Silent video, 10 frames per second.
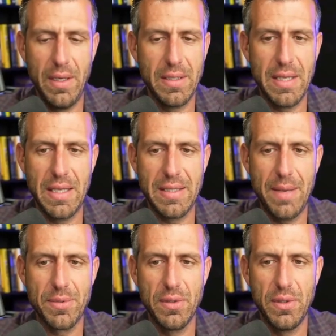it's it's
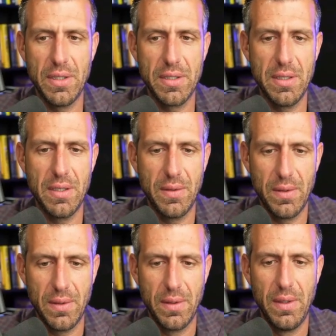absolutely very far it's, from
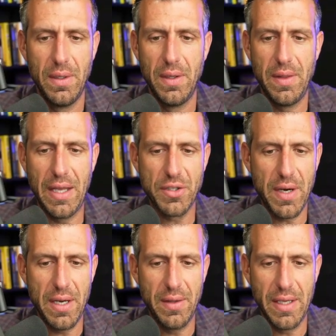that. That's
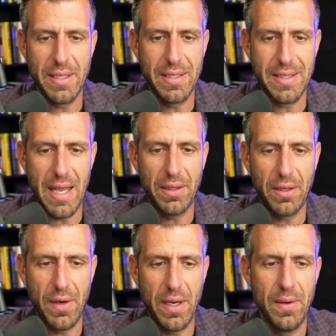right. That's exactly
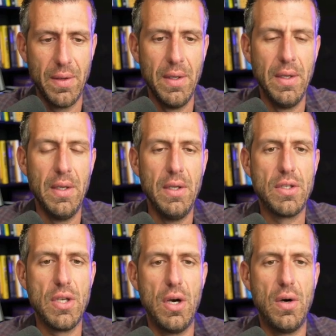right.
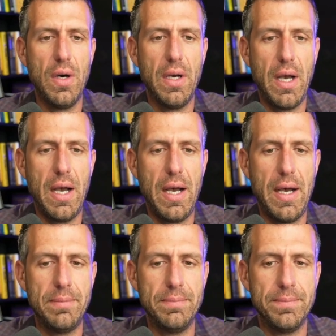So,
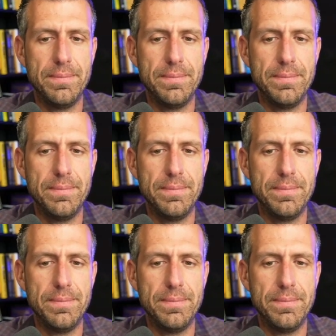um,